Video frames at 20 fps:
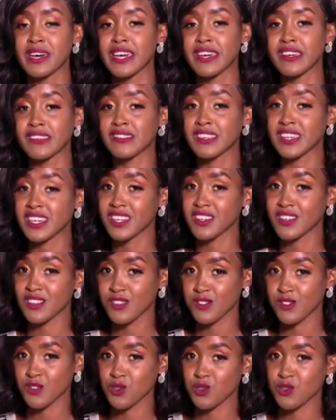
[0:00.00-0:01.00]
my
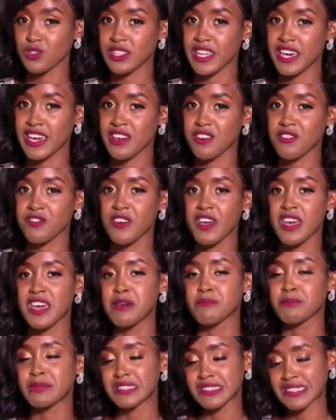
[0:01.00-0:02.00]
secondary school life,
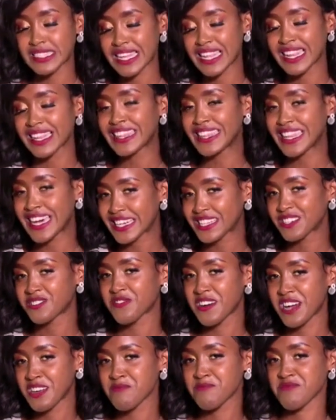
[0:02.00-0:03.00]
but still that
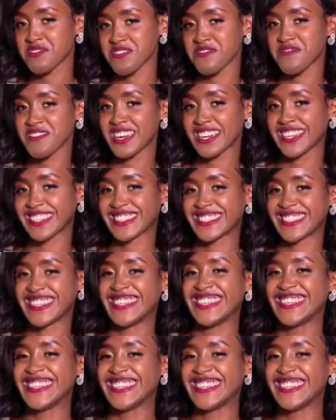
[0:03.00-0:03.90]
fun prefect.